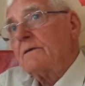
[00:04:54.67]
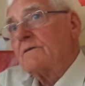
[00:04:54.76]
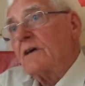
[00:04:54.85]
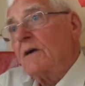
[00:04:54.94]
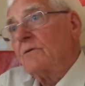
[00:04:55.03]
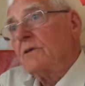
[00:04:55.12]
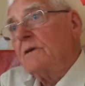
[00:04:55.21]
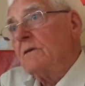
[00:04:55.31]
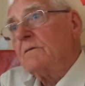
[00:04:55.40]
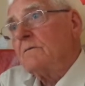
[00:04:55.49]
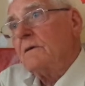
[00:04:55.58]
say
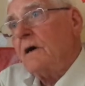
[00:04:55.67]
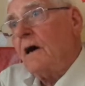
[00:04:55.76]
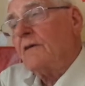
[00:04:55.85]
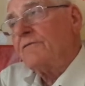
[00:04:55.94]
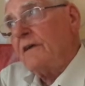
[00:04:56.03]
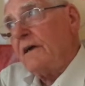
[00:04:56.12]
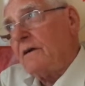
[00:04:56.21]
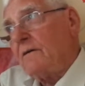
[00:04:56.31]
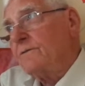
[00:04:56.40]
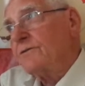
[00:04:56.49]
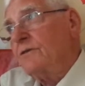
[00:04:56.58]
within half an
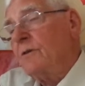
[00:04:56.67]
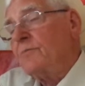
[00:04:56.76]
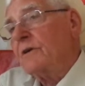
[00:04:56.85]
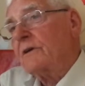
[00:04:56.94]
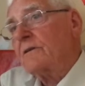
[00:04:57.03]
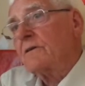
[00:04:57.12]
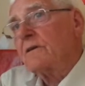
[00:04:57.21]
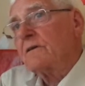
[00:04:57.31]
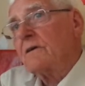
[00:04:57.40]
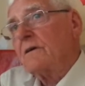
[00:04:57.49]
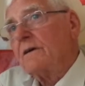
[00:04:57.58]
hour I was in the operating
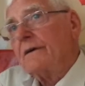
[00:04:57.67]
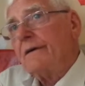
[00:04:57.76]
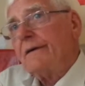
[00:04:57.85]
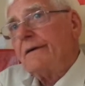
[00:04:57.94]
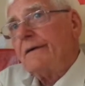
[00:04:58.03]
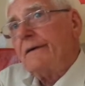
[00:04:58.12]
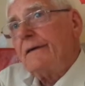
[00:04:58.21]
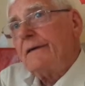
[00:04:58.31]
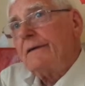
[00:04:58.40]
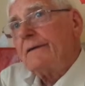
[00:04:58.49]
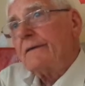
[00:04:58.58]
theatre.
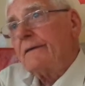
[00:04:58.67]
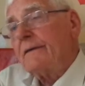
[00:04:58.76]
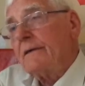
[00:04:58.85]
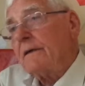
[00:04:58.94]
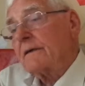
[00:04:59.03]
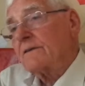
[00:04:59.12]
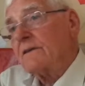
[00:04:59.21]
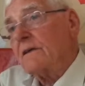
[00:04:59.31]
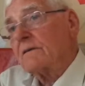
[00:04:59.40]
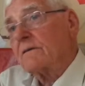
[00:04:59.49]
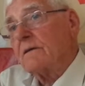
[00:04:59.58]
And like I
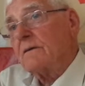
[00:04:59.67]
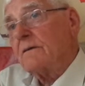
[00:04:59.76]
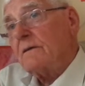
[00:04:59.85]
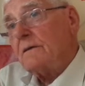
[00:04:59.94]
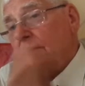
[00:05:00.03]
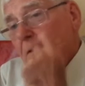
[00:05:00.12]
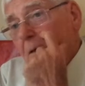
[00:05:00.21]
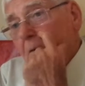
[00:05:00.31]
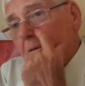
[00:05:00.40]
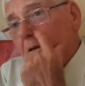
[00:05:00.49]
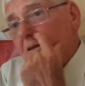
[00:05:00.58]
said,
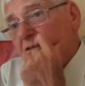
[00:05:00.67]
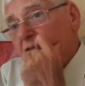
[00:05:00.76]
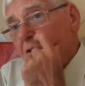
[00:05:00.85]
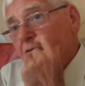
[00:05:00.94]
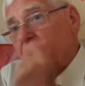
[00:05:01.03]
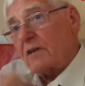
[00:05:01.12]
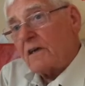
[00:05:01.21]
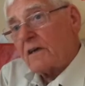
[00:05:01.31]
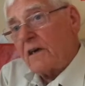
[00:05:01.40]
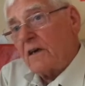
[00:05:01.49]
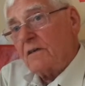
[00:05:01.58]
only due to their
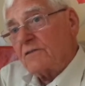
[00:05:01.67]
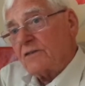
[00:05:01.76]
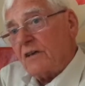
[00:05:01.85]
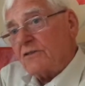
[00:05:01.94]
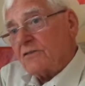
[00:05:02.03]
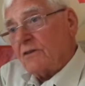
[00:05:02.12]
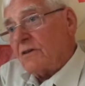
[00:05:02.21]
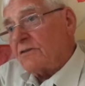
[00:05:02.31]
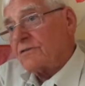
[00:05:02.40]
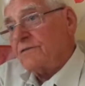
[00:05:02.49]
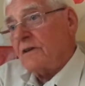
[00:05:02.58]
care and attention that I
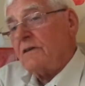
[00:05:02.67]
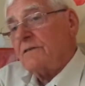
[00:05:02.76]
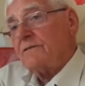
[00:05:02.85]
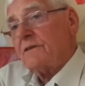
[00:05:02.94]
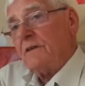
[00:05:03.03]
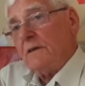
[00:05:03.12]
survived.